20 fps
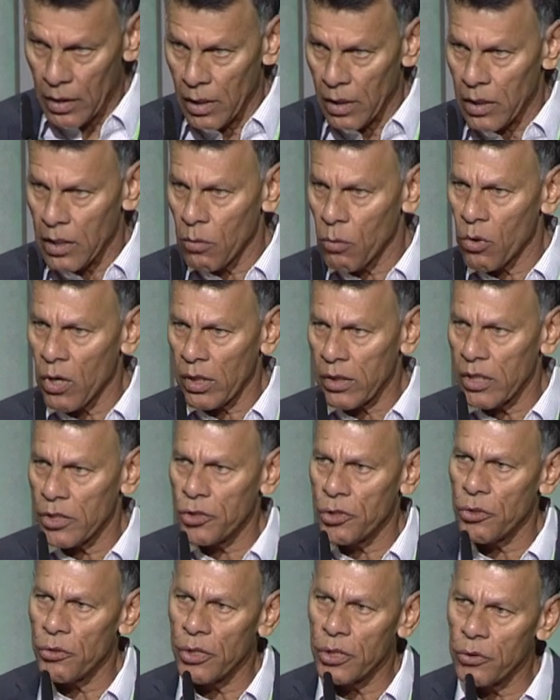the work that
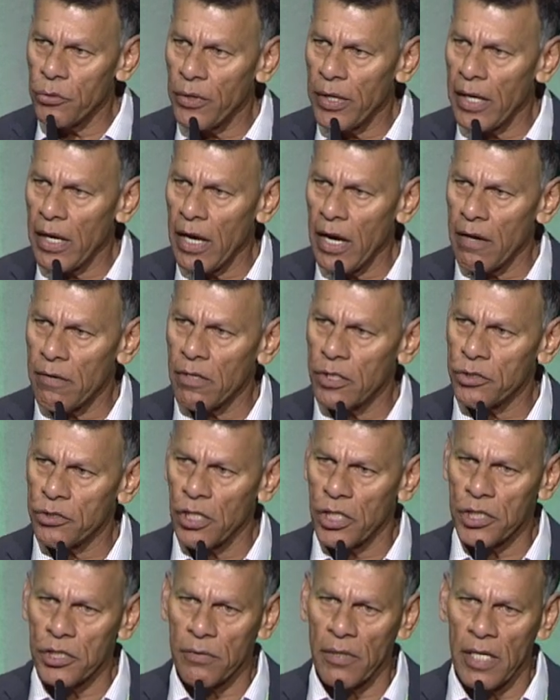you are doing here on
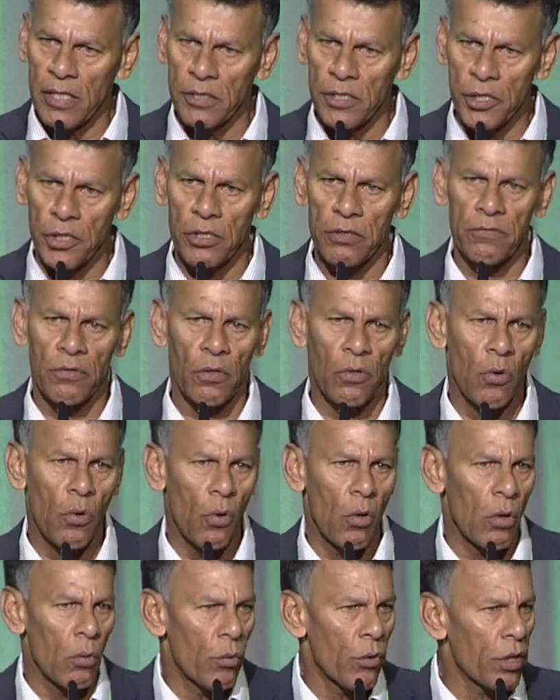just transition for
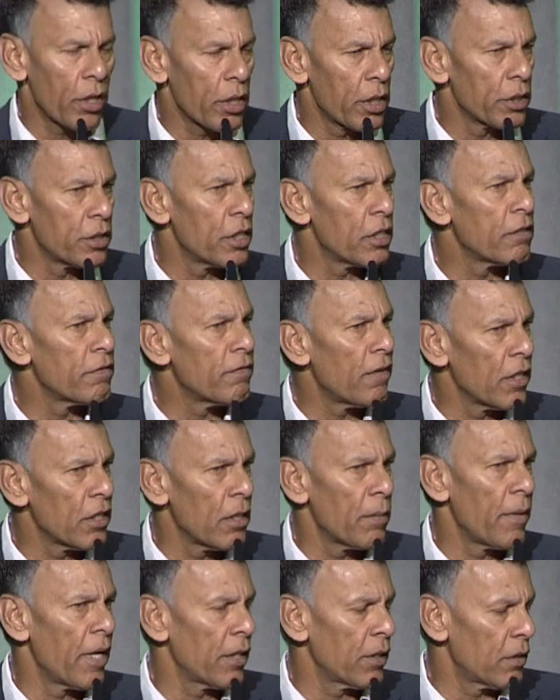coal workers is
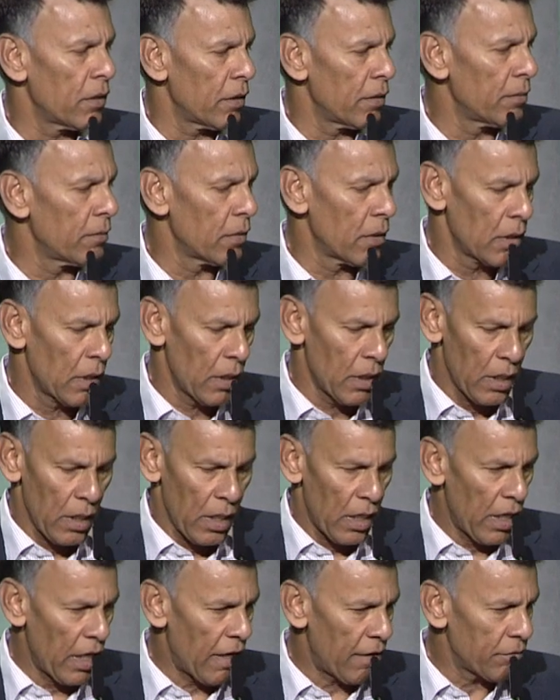fundamental.
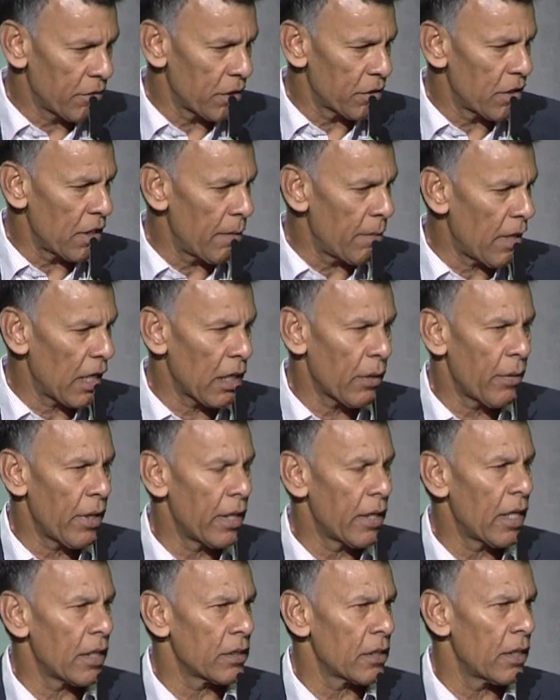I have to say, by the way,
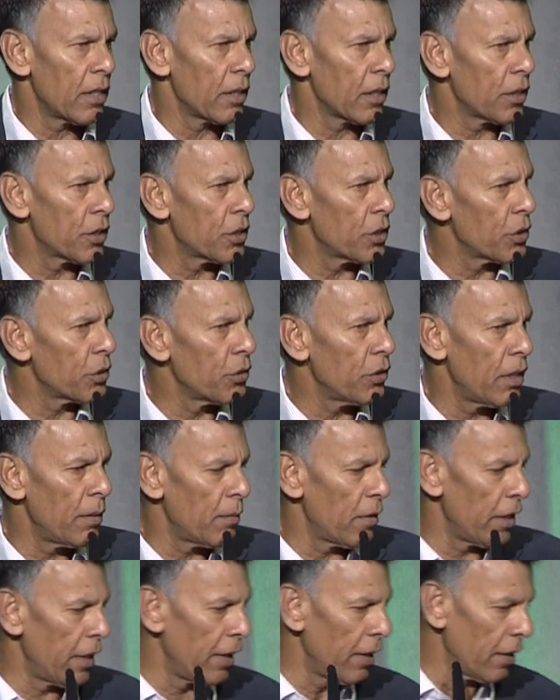that's an
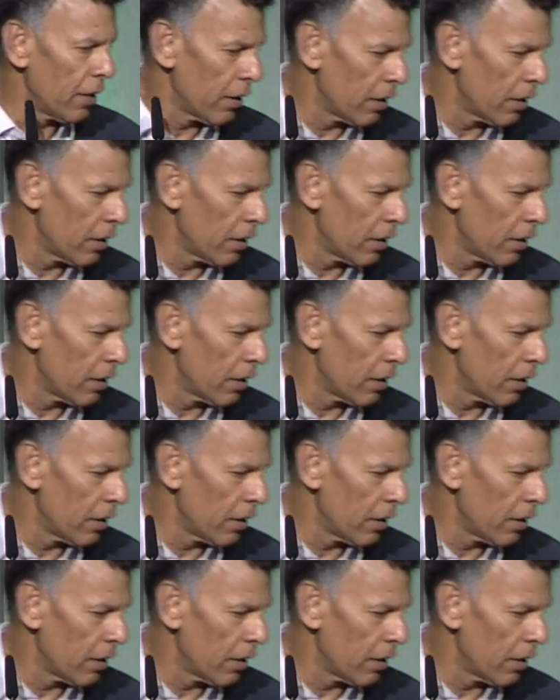extremely